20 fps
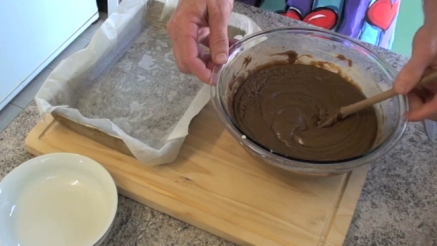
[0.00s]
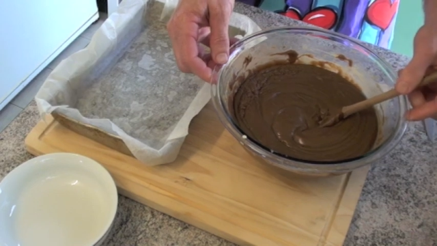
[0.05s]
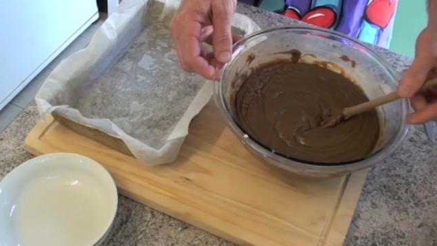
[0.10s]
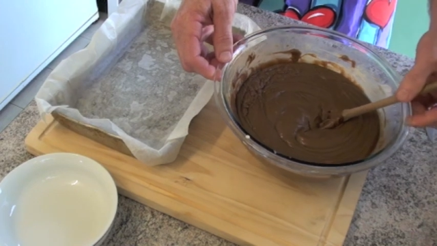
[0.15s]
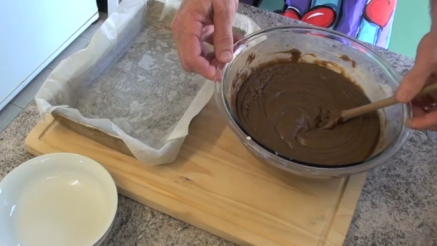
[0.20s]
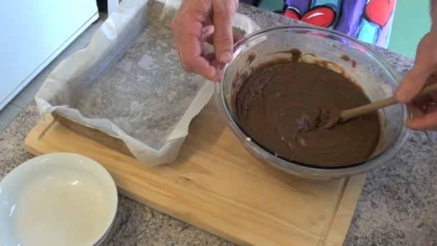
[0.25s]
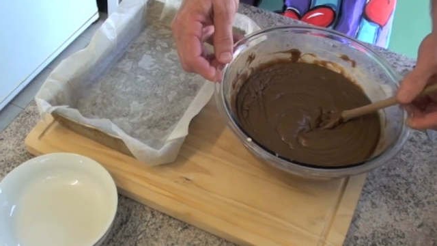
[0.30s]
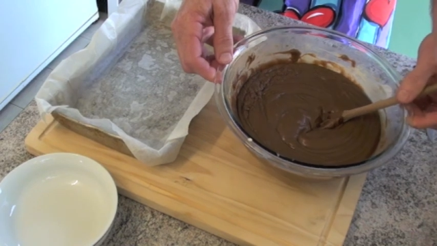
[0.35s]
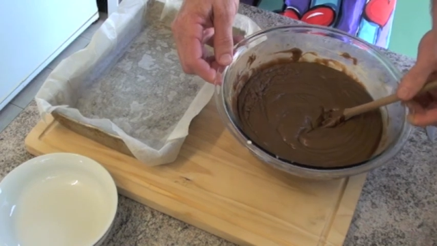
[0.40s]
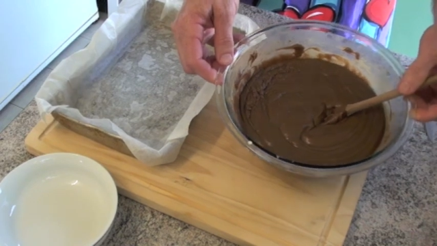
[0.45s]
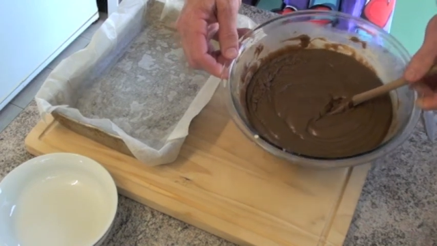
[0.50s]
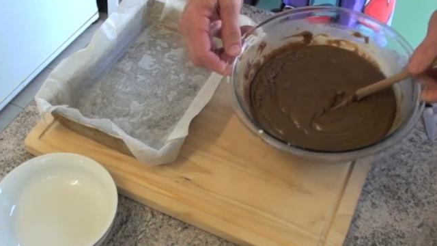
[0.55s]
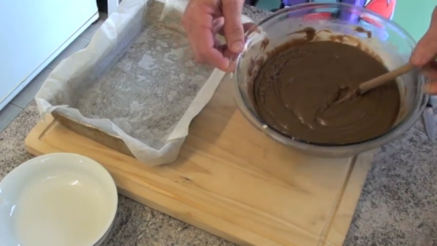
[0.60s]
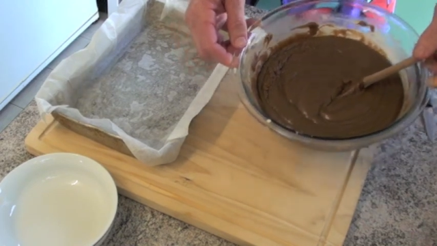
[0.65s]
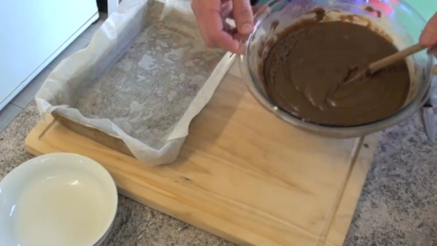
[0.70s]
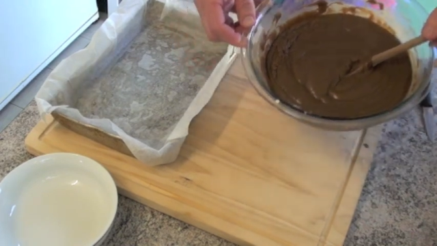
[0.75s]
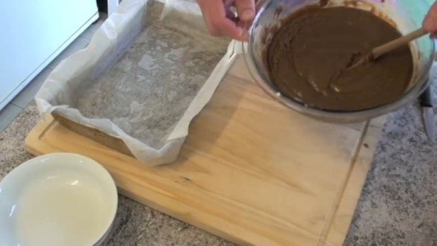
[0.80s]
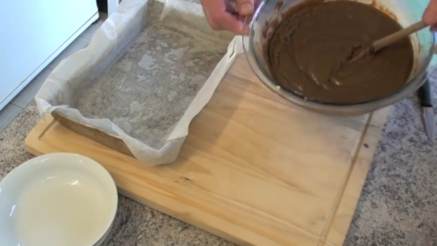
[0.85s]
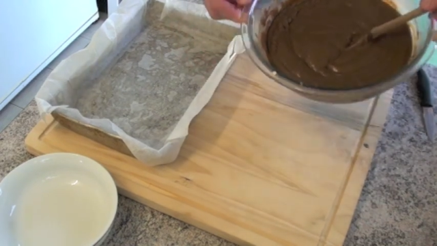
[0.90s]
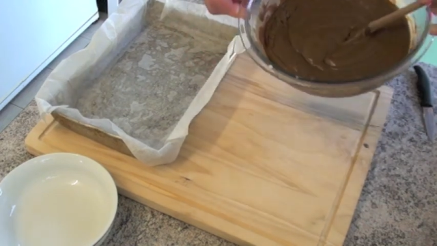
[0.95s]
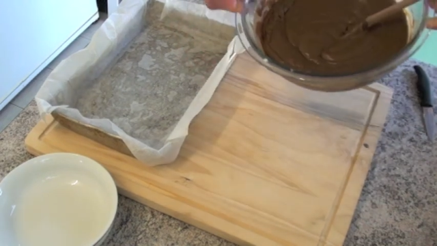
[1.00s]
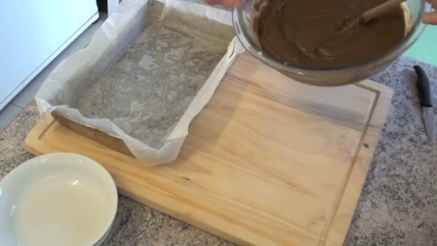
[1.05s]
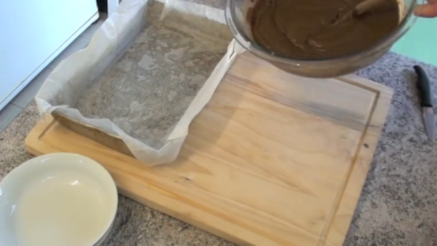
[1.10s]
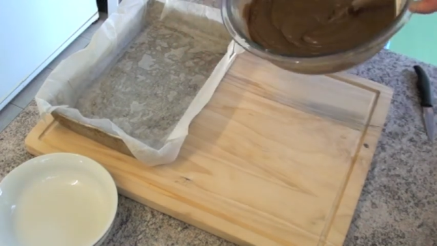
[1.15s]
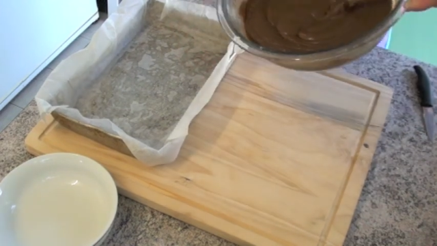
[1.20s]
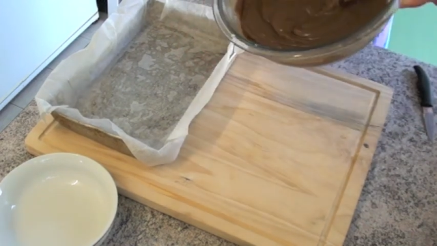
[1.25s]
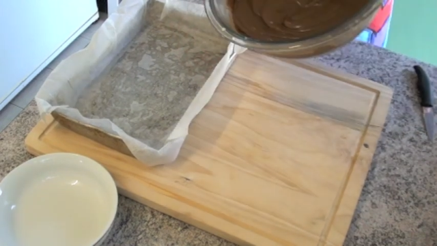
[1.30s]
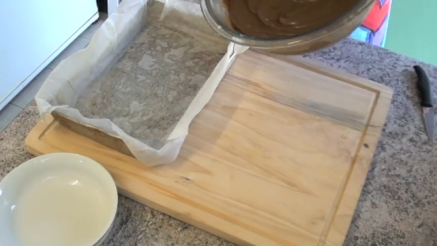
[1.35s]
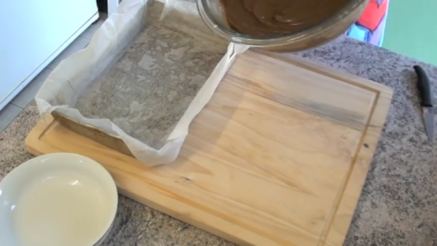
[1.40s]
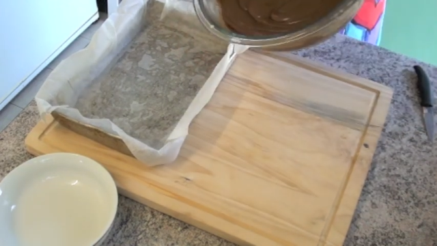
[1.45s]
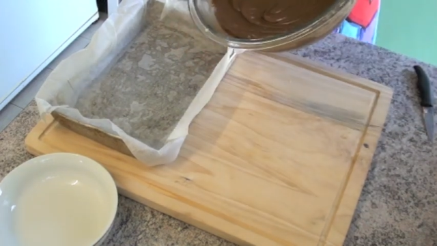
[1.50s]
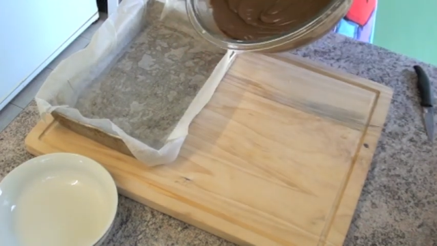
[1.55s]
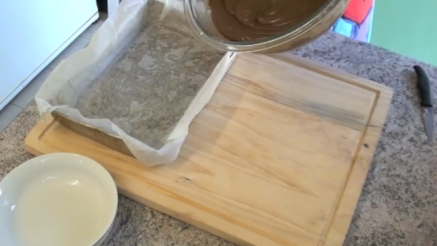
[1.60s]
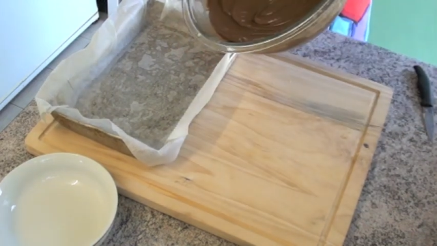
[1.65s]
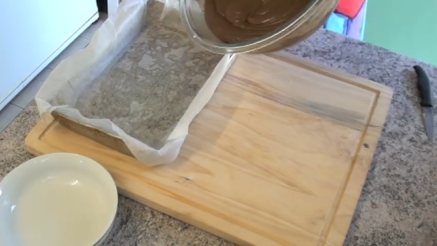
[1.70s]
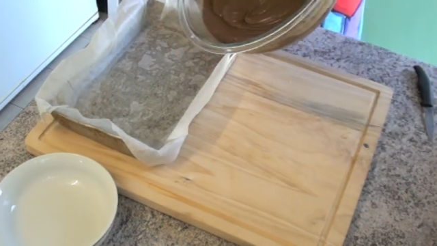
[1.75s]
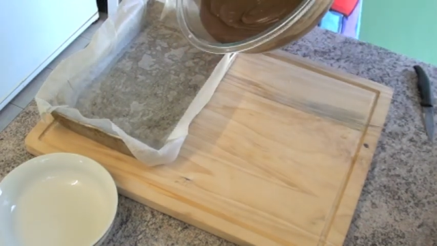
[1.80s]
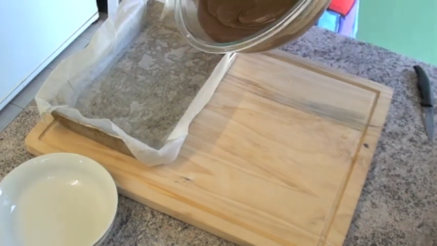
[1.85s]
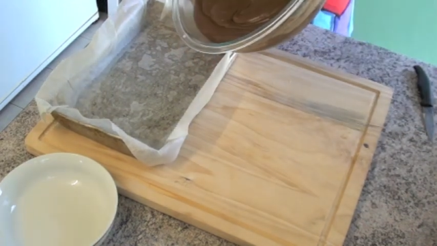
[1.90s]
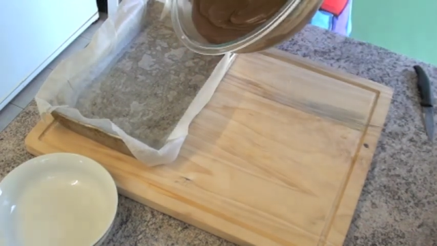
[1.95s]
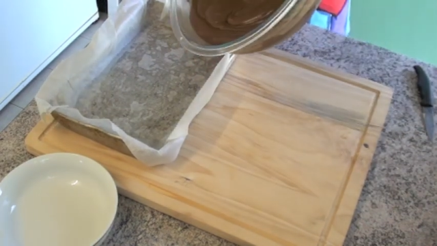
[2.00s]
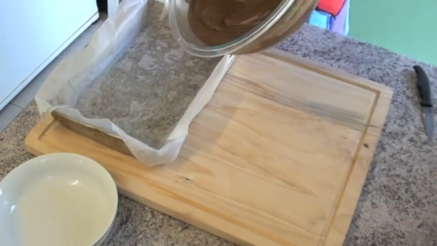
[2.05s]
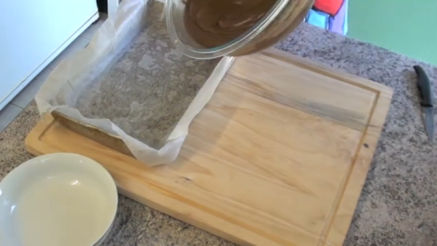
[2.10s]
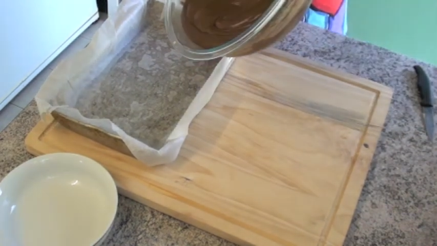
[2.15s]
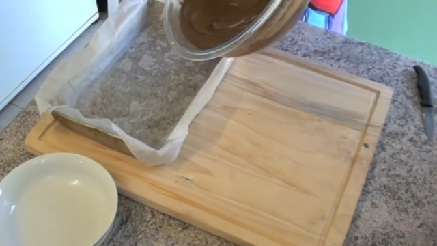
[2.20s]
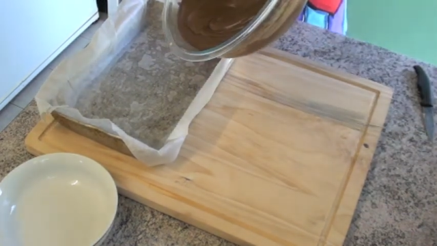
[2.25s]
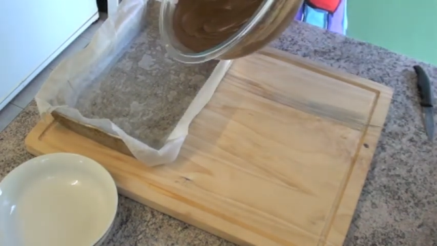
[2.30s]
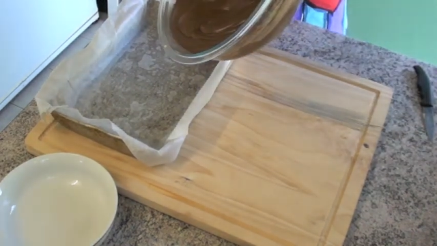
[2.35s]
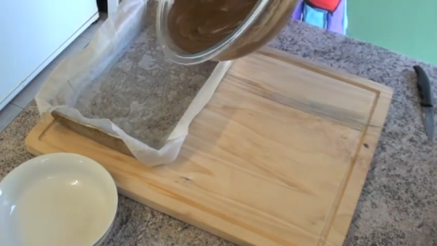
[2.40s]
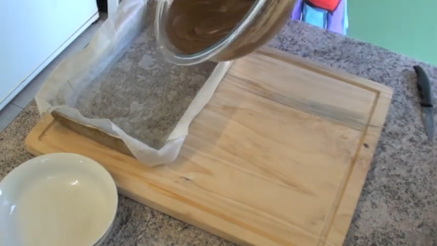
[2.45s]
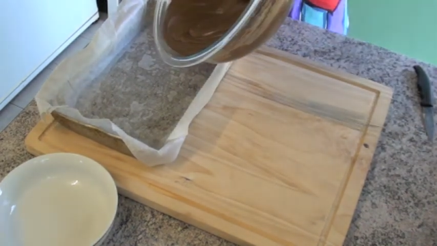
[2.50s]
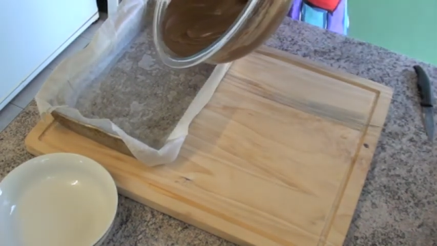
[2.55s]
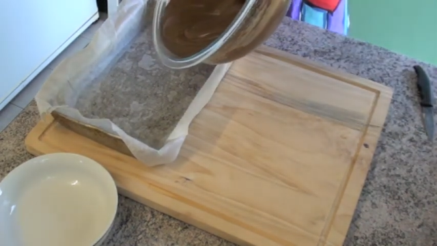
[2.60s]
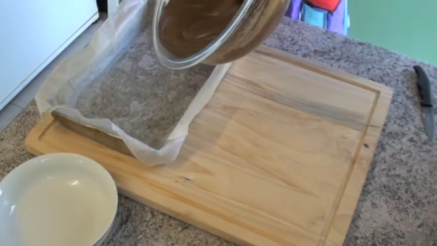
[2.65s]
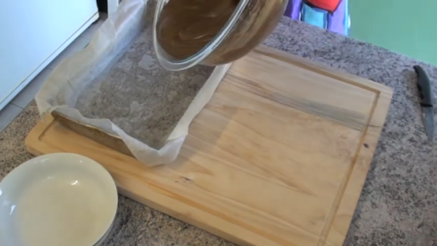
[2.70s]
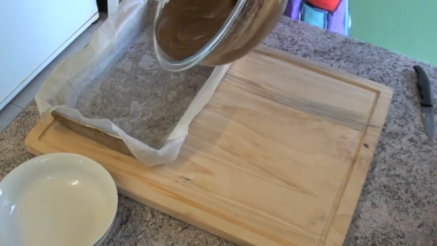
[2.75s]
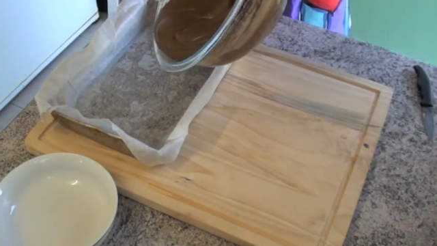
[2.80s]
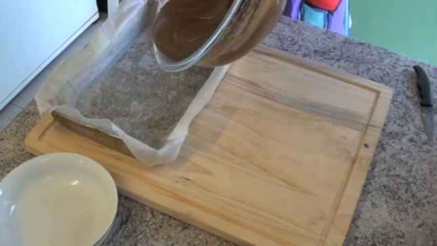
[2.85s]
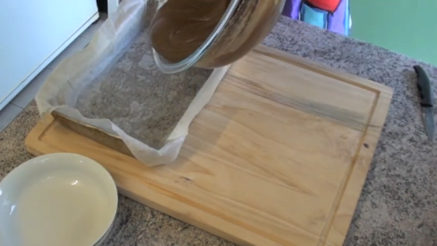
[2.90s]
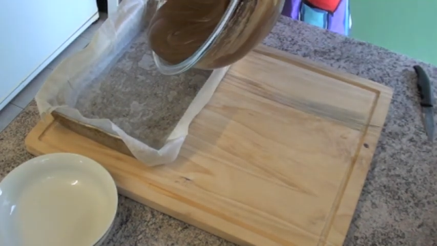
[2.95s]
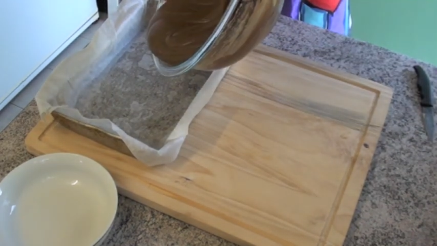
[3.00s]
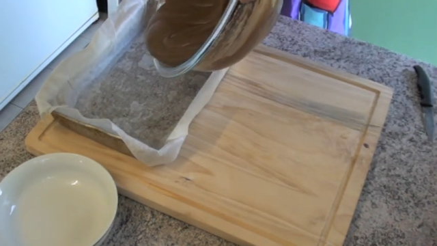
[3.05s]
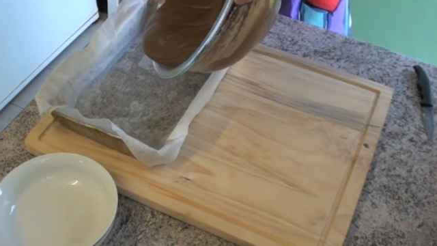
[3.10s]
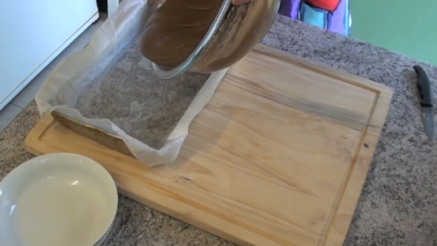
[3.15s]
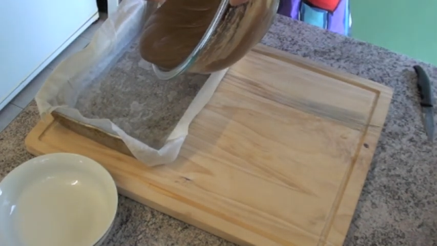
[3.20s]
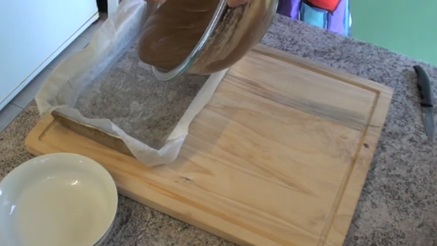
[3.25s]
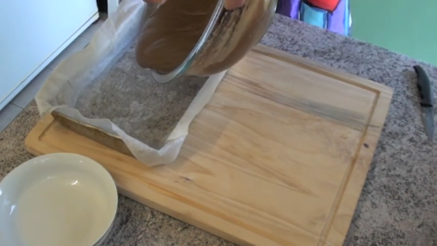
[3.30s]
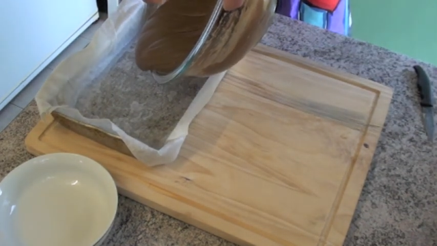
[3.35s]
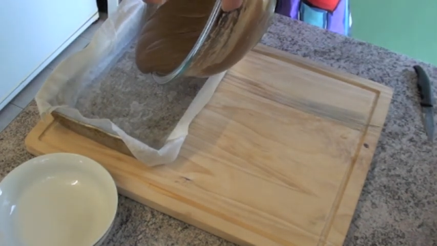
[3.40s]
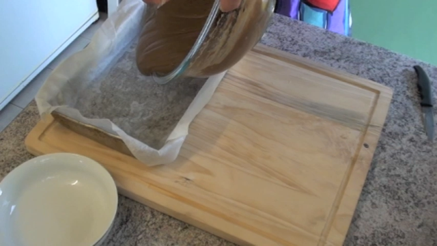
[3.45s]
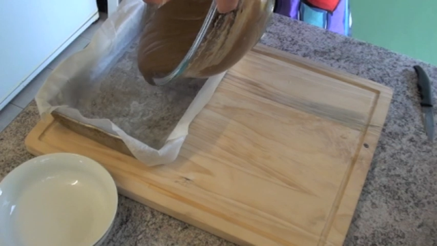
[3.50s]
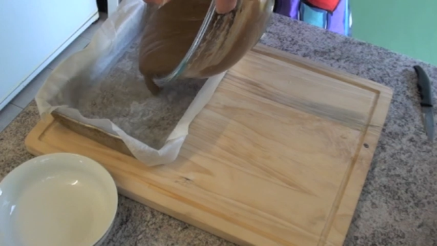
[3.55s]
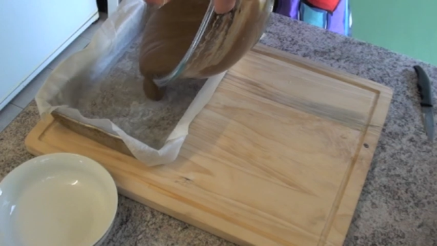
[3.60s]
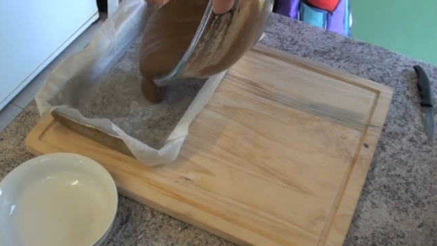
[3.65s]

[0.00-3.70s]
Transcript: Nobody's mouth can be seen.